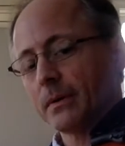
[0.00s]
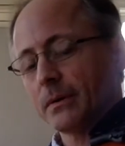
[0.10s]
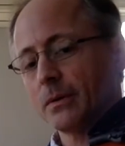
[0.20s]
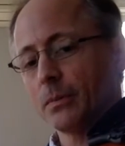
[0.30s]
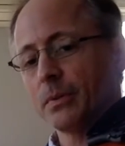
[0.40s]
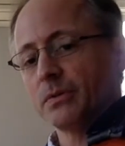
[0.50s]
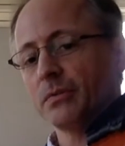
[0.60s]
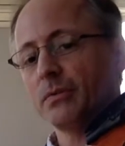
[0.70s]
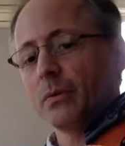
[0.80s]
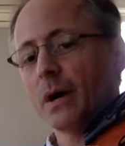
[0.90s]
Your pitch is
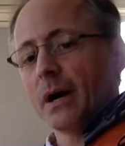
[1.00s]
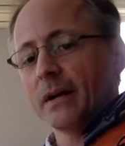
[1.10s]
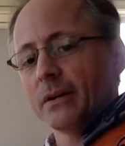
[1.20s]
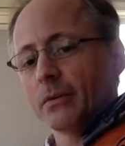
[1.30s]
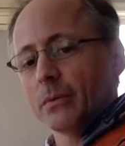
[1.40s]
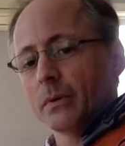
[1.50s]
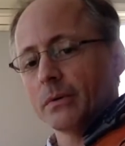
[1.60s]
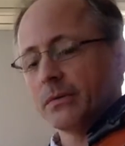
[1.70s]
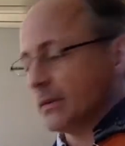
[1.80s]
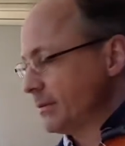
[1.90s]
too high, in other
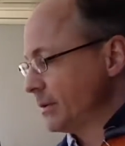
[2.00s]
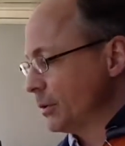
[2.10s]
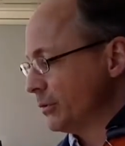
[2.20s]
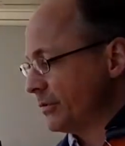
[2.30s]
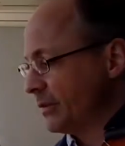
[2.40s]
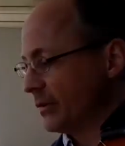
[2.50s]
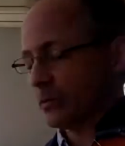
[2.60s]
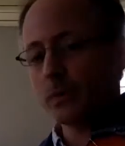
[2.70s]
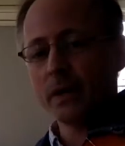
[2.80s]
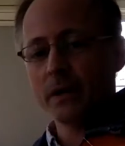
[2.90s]
words. If it goes this
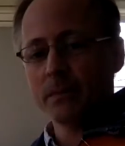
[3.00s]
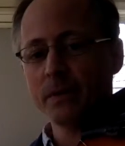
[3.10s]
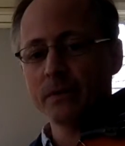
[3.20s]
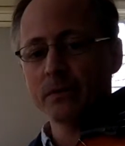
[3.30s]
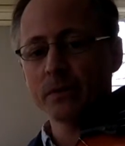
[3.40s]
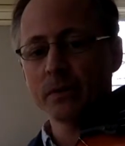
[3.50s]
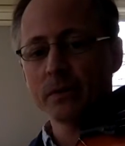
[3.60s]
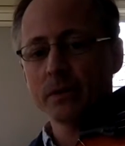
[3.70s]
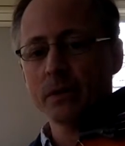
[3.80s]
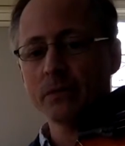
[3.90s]
way, it means
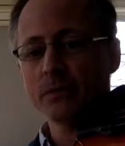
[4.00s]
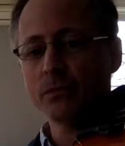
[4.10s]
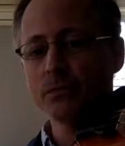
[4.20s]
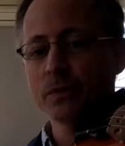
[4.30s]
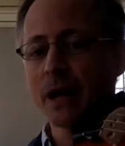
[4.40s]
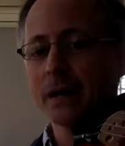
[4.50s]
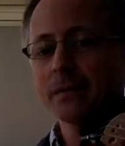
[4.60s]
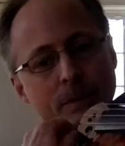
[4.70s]
it's too flat.